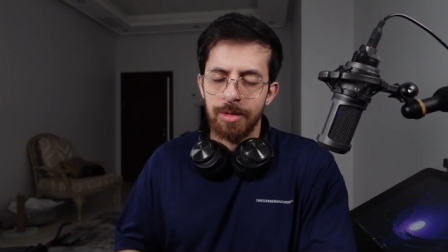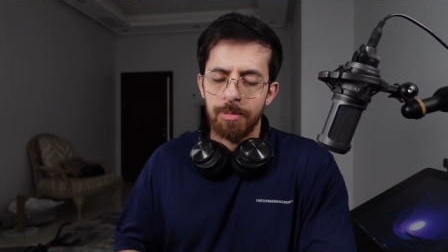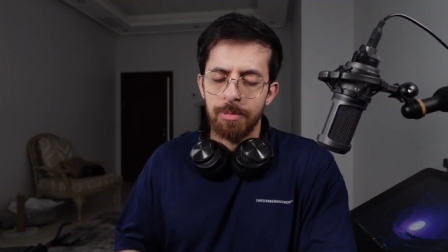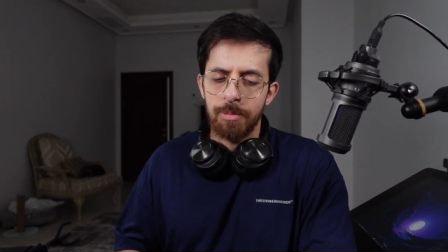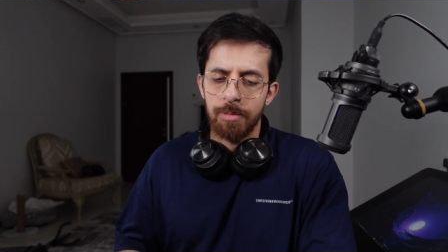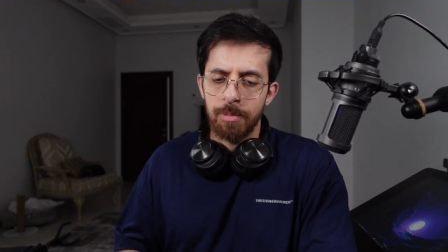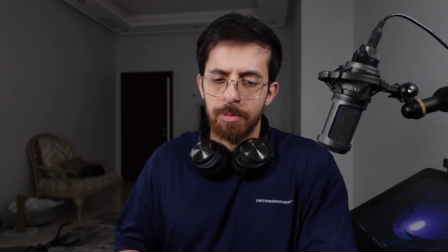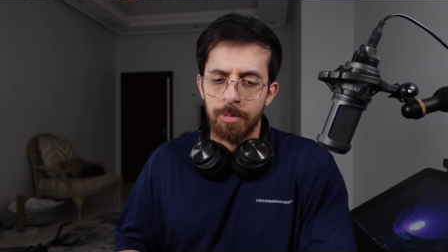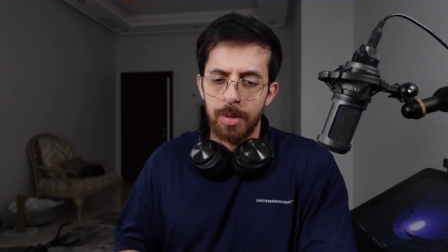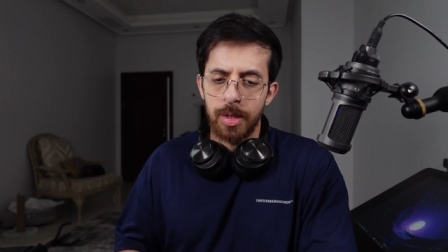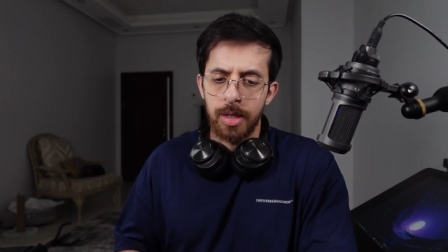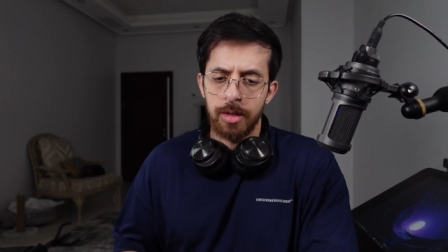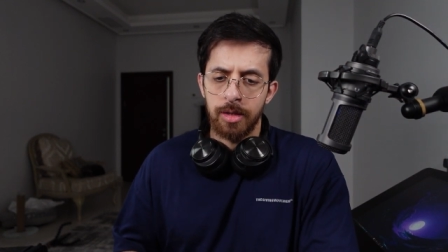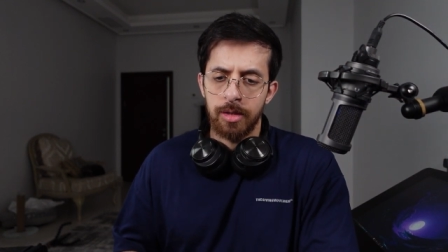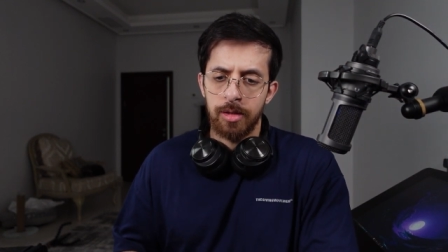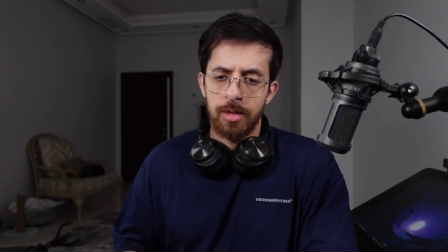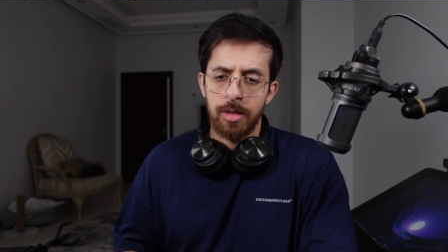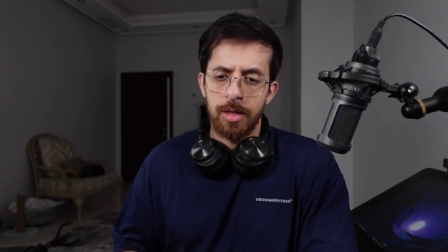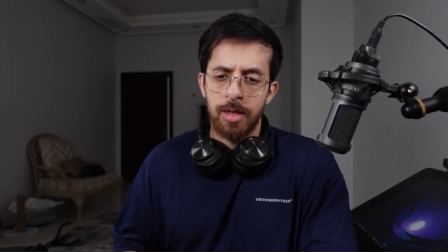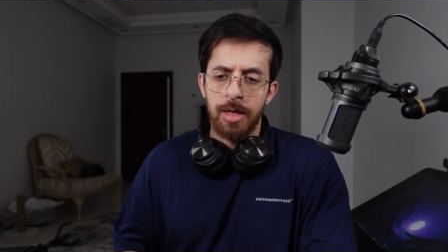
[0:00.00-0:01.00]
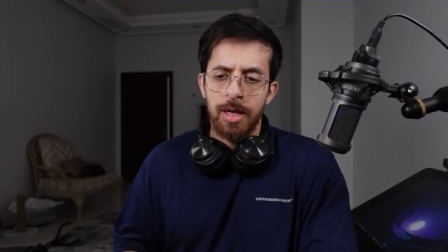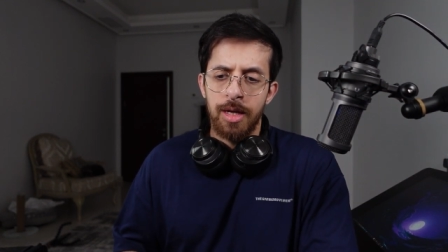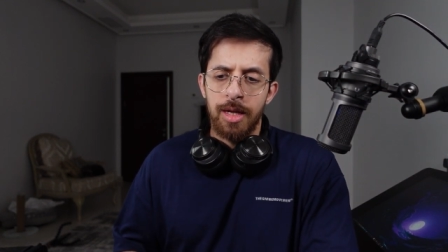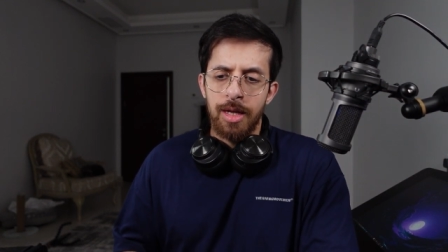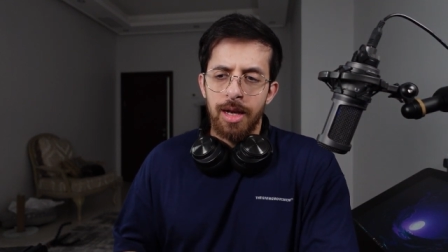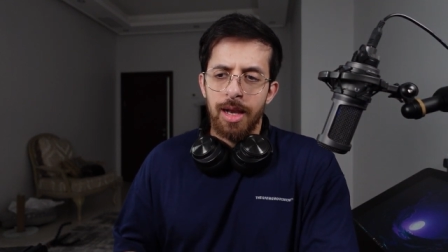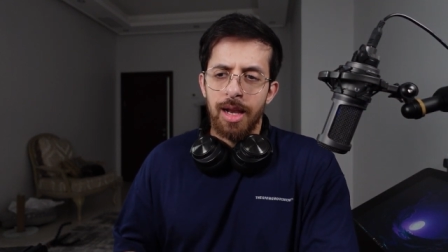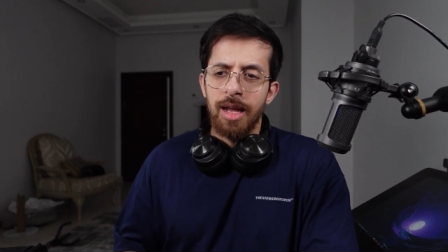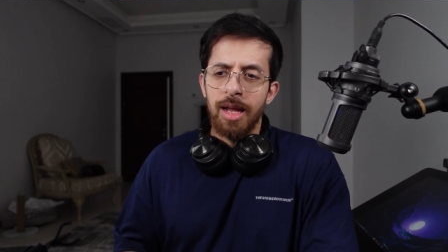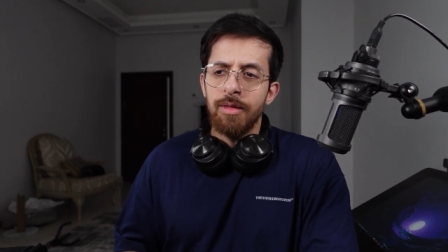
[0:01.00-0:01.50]
But
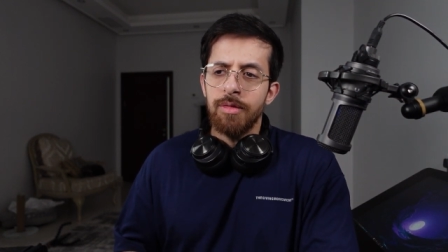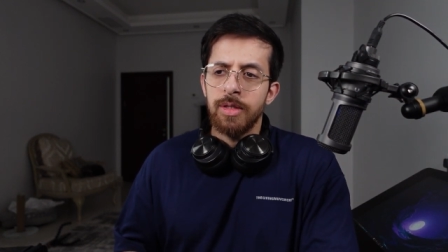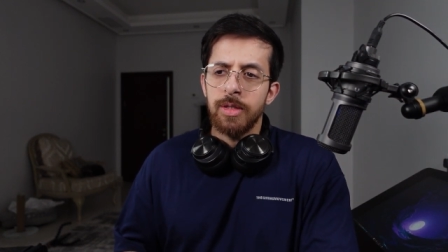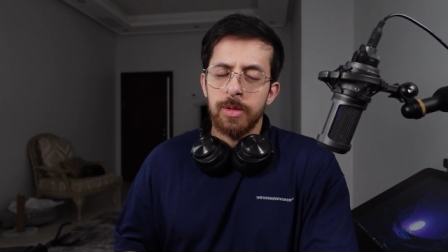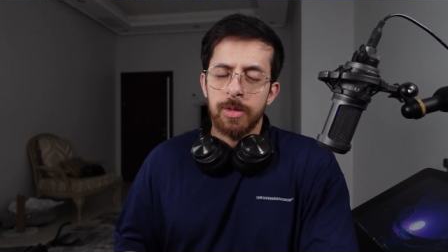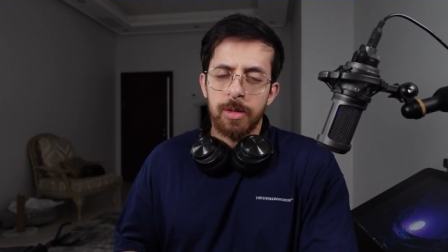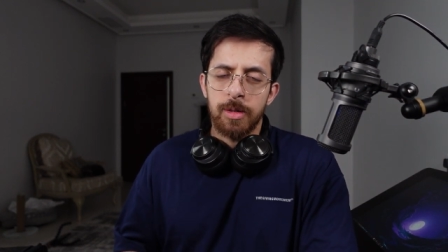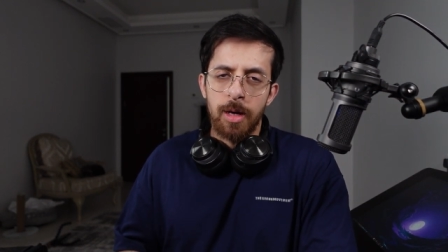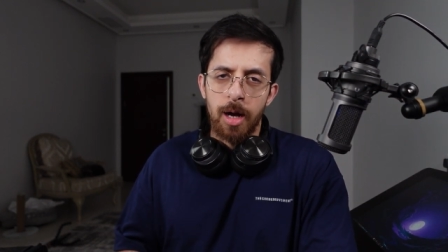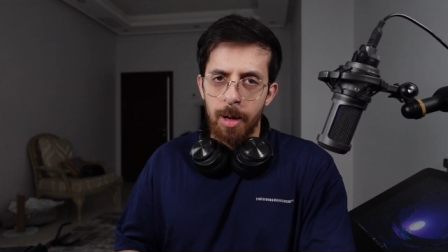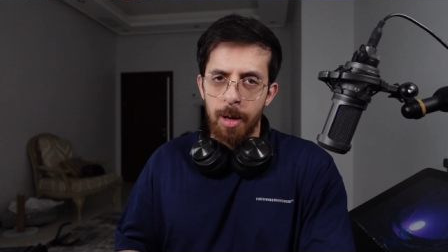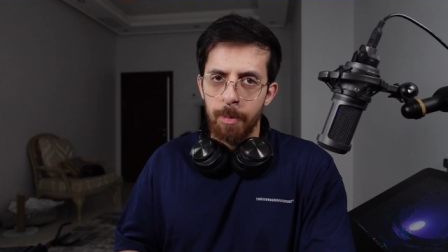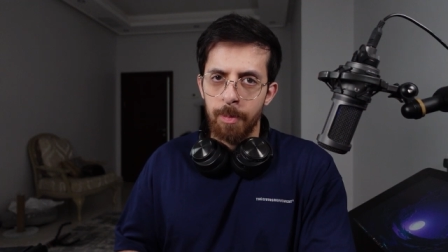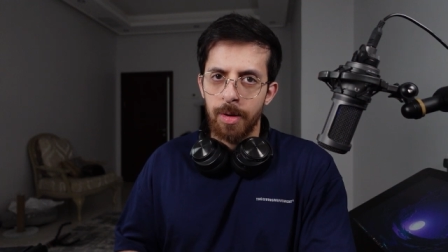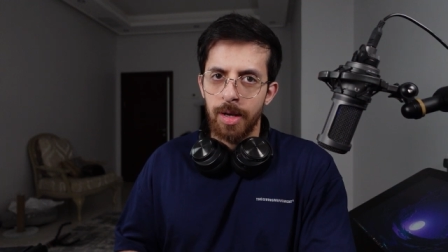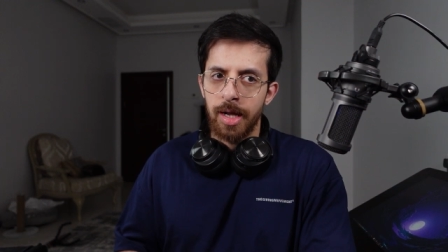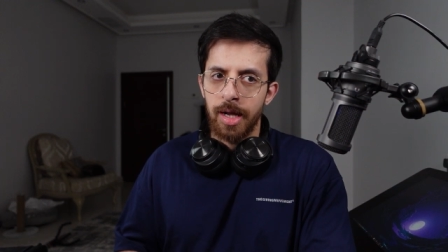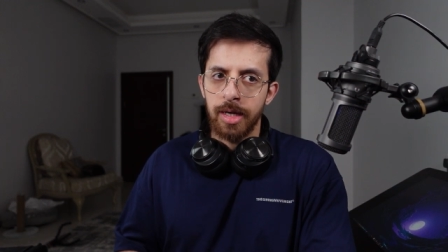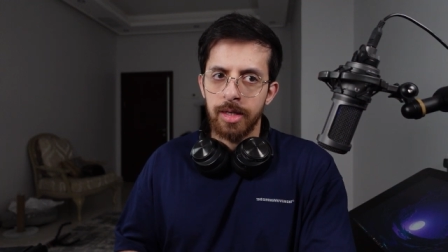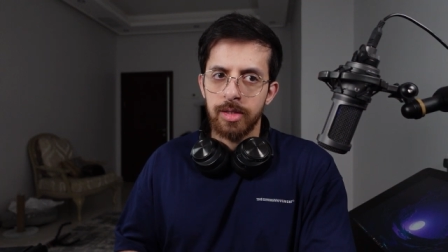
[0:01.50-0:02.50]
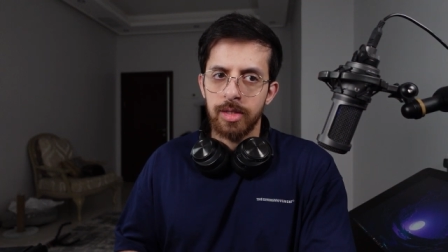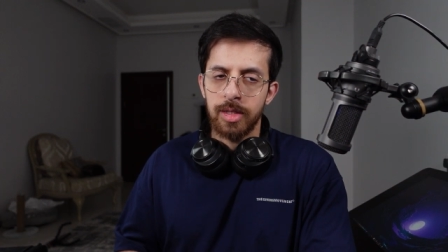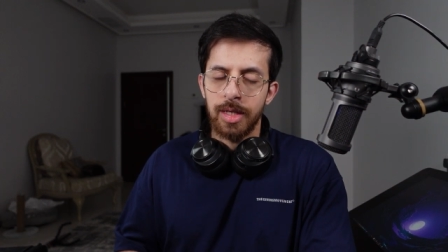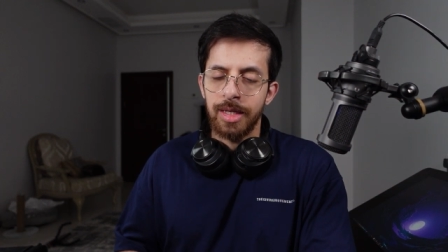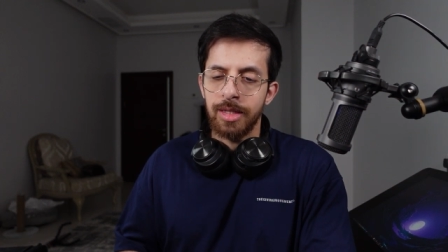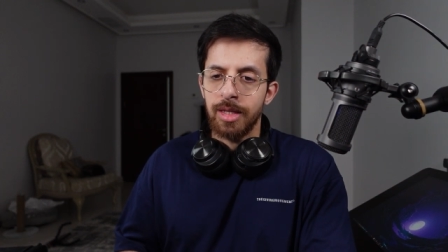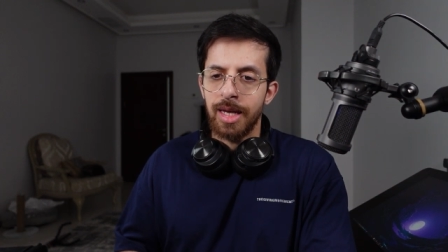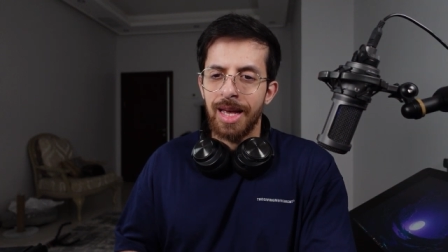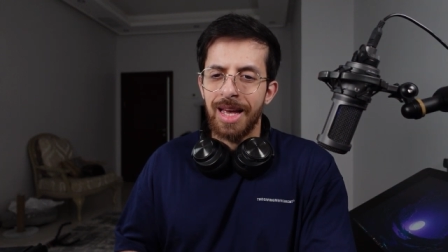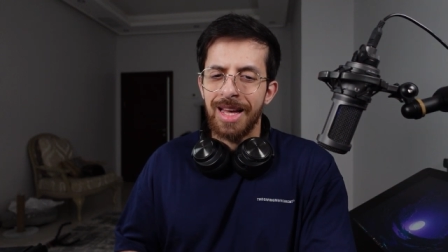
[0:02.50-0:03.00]
life is complex,
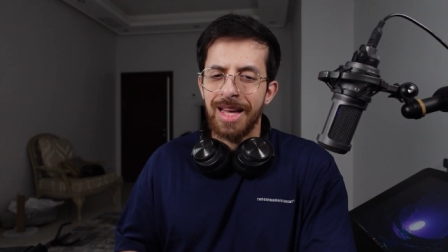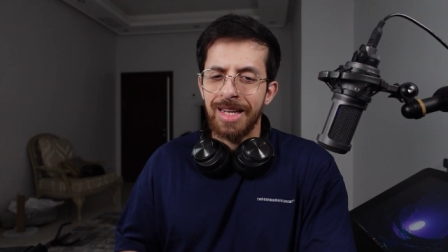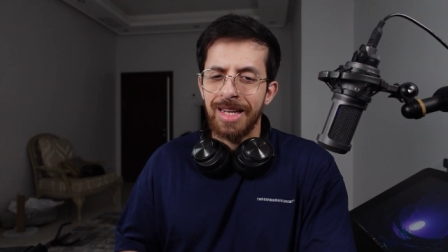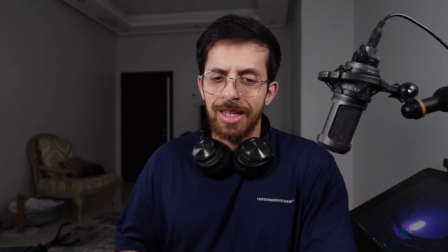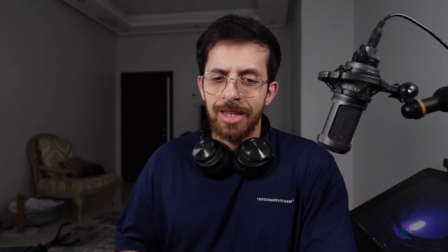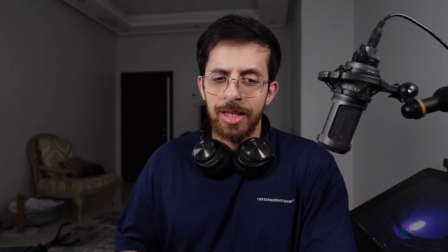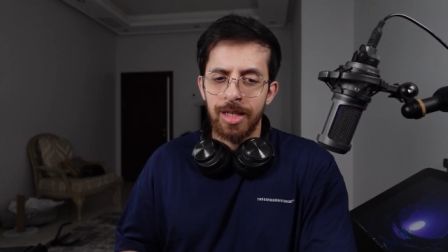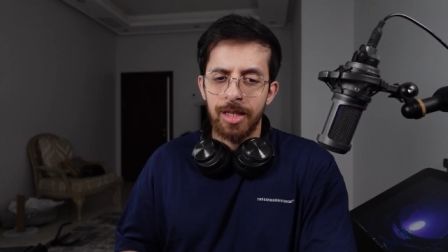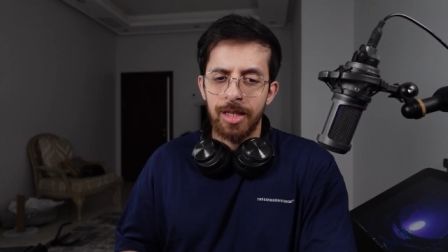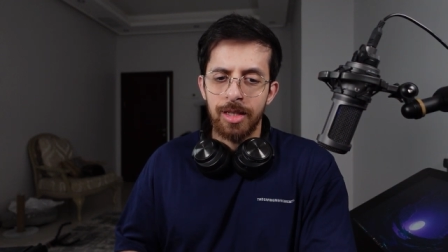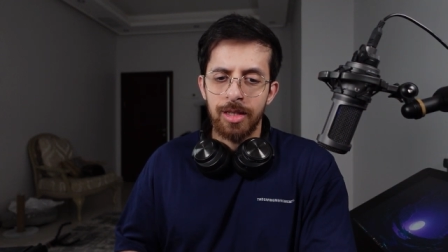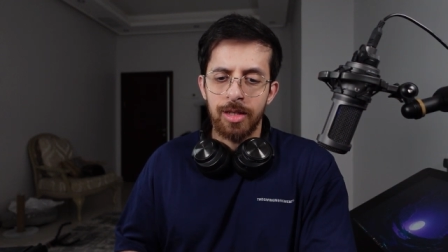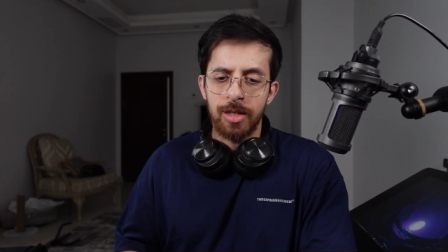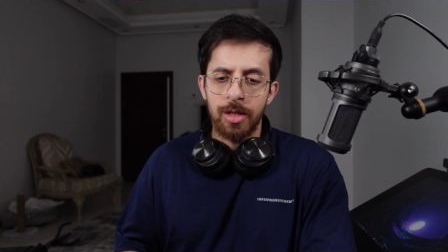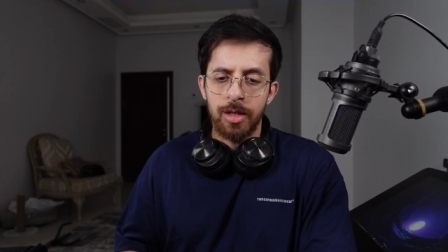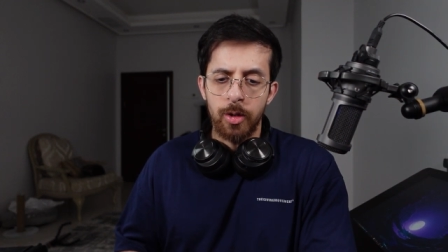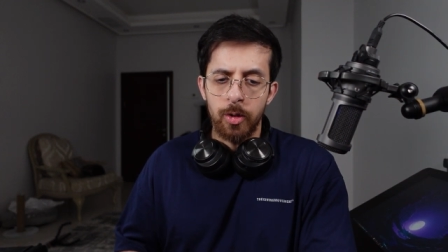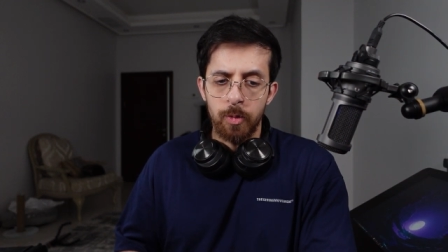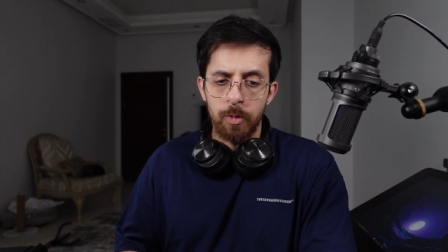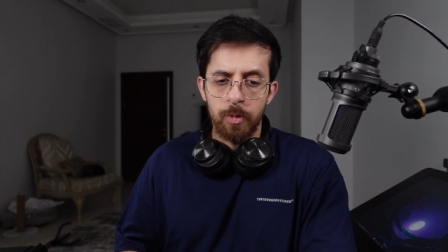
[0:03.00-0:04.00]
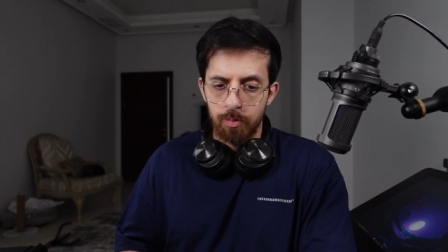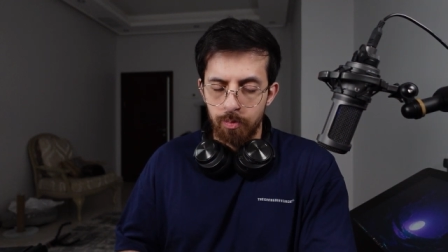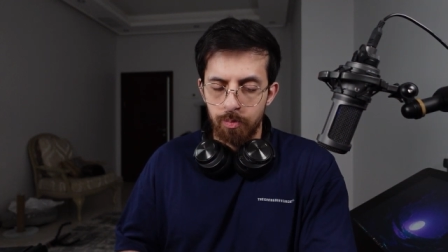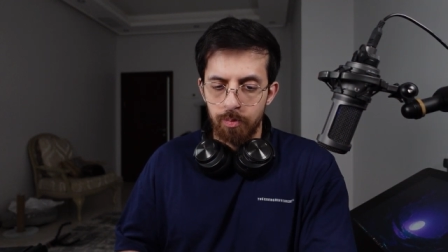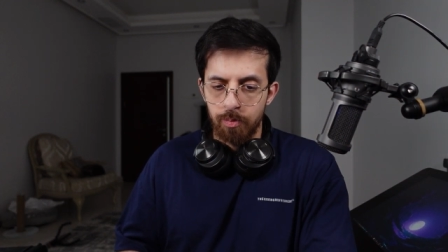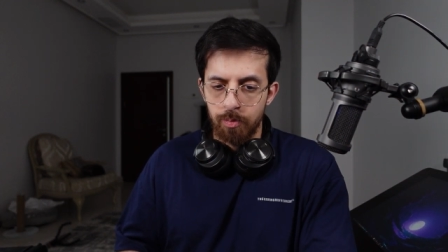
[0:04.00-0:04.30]
and anything you